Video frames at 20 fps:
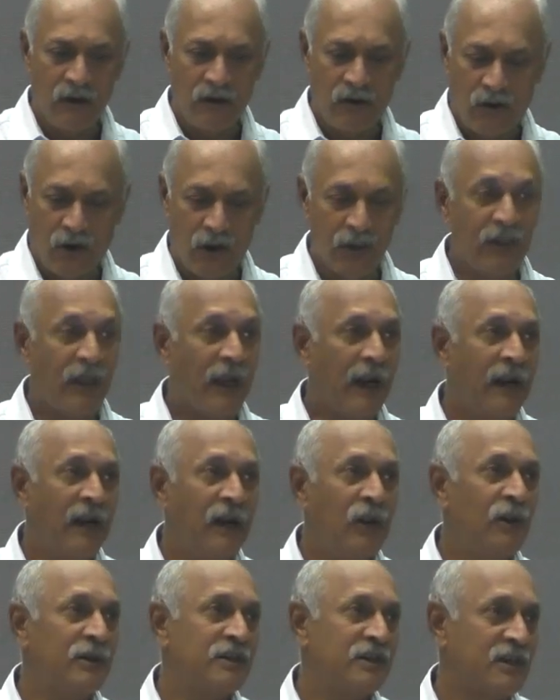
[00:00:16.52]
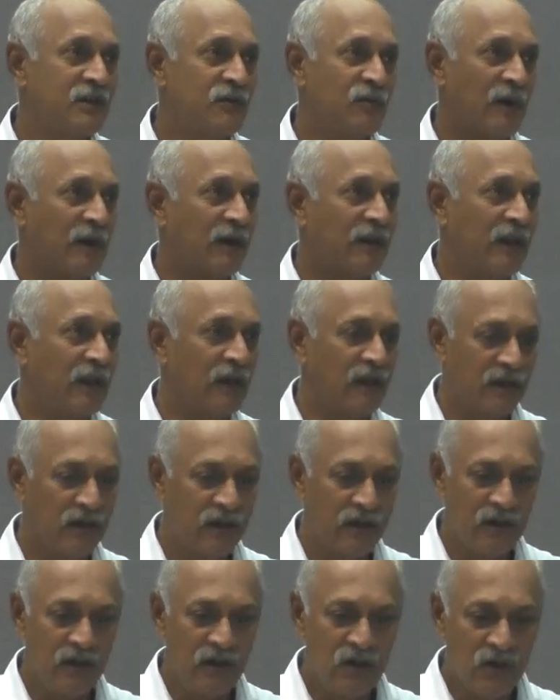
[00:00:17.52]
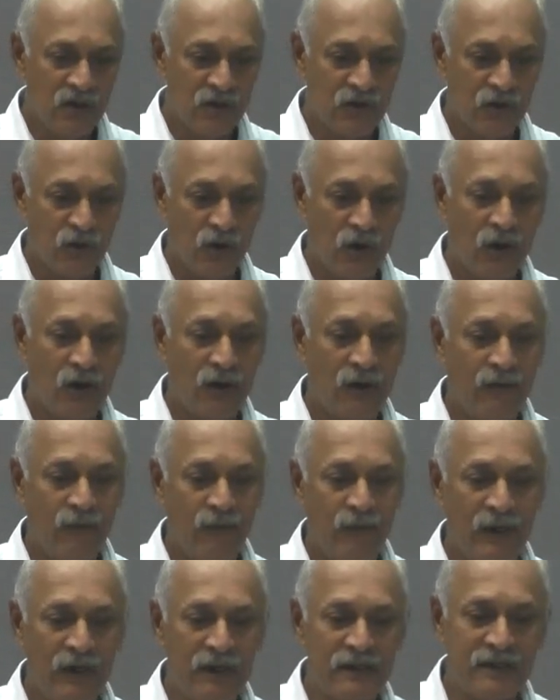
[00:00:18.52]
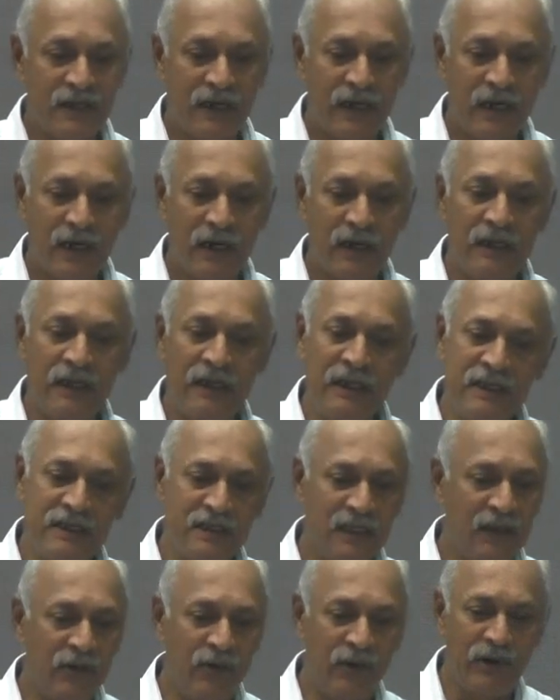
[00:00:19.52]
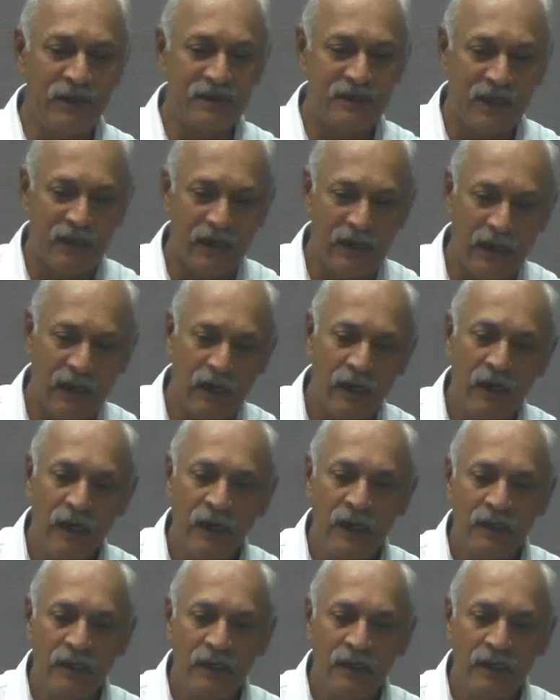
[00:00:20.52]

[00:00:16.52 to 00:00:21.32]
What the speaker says: All the undulations were there. So initially we decided